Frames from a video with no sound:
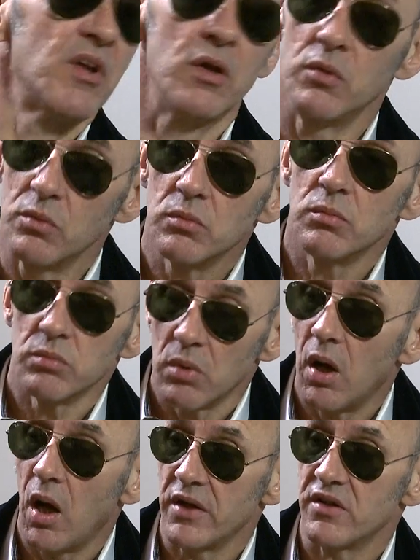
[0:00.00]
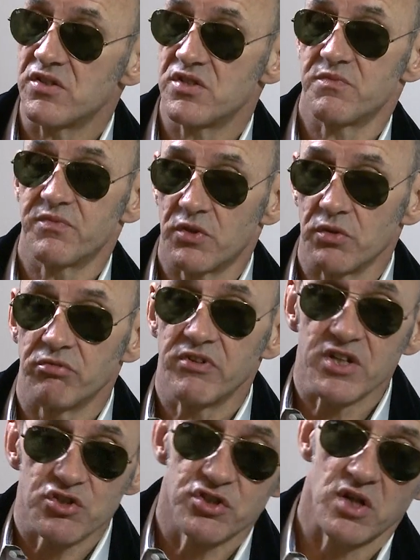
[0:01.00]
So I just could
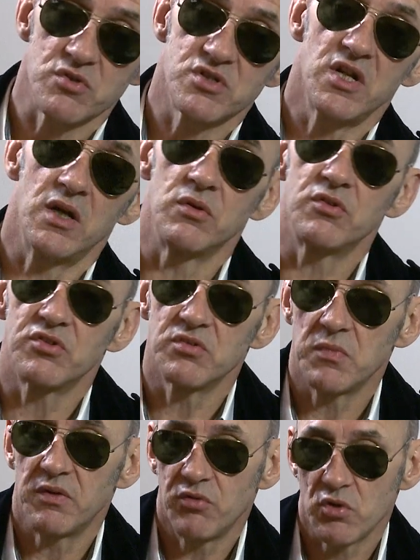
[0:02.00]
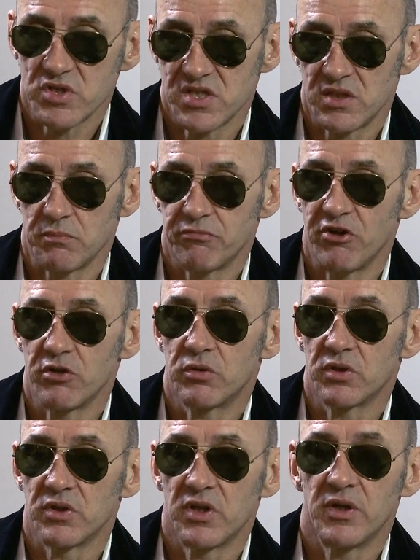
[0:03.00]
reach those notes because my voice hadn't
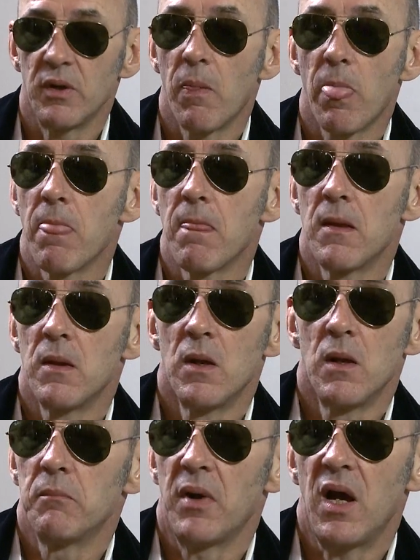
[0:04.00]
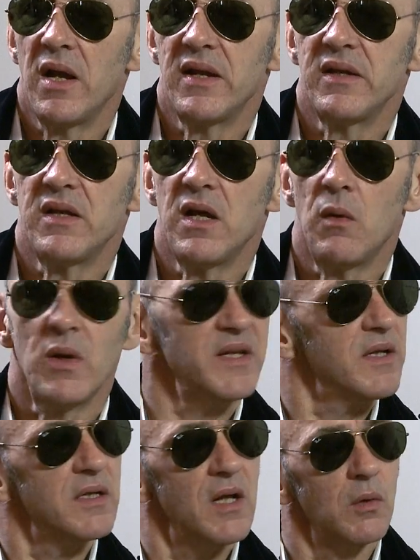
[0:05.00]
broken. But I
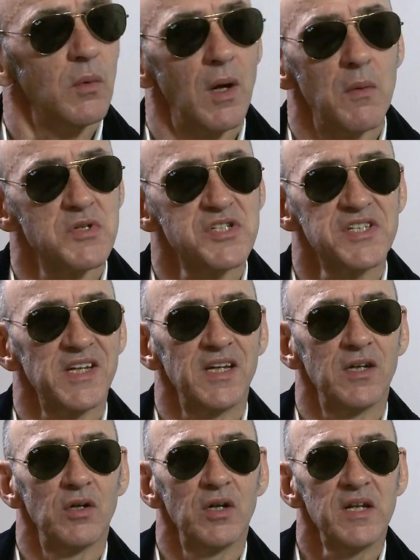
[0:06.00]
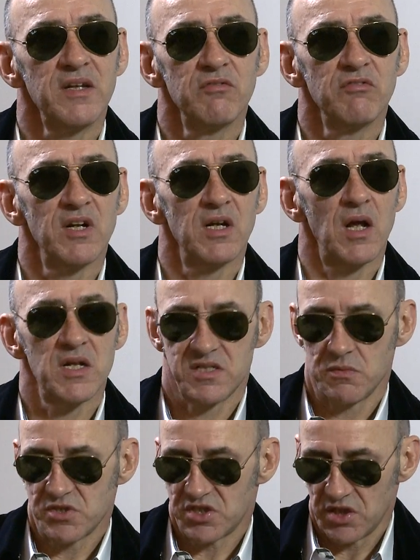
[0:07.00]
didn't know what I was singing on. I didn't realise
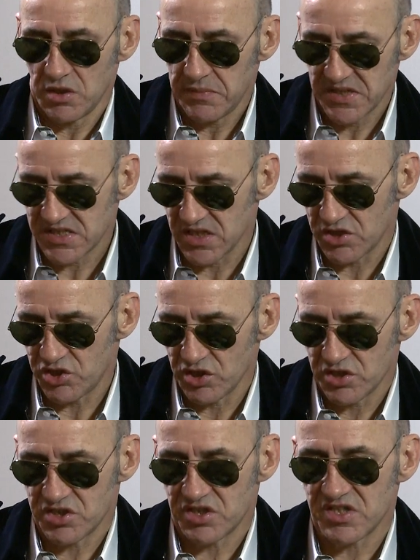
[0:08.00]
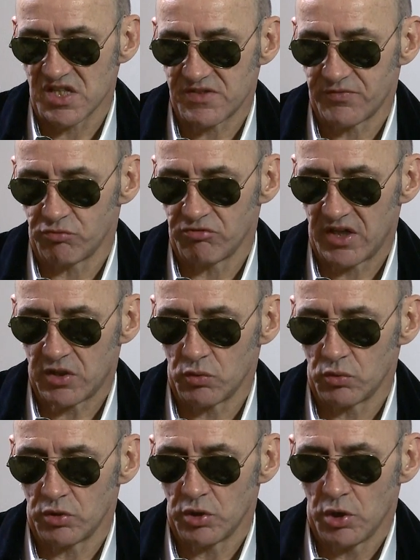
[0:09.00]
it was going to be such a successful
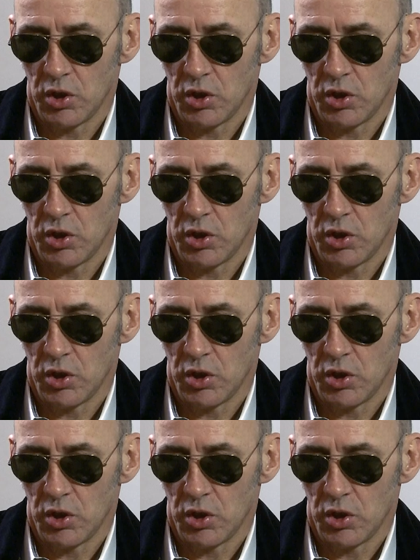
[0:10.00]
record.